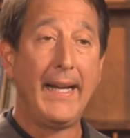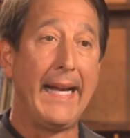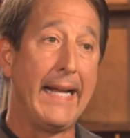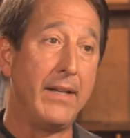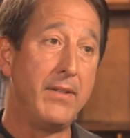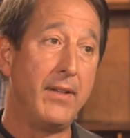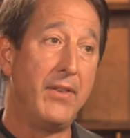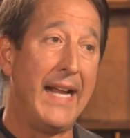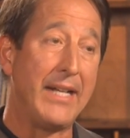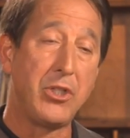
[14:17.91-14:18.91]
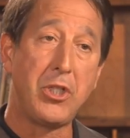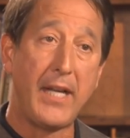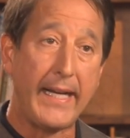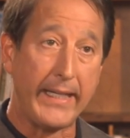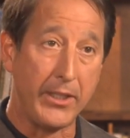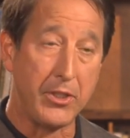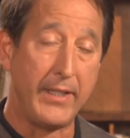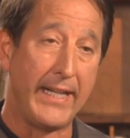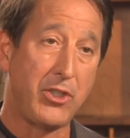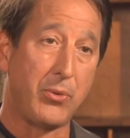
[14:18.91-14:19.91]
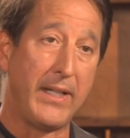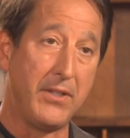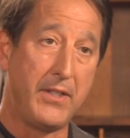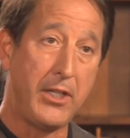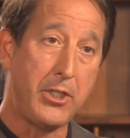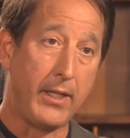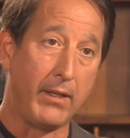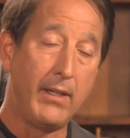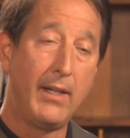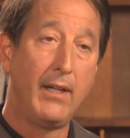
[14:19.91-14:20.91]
And that change and that transition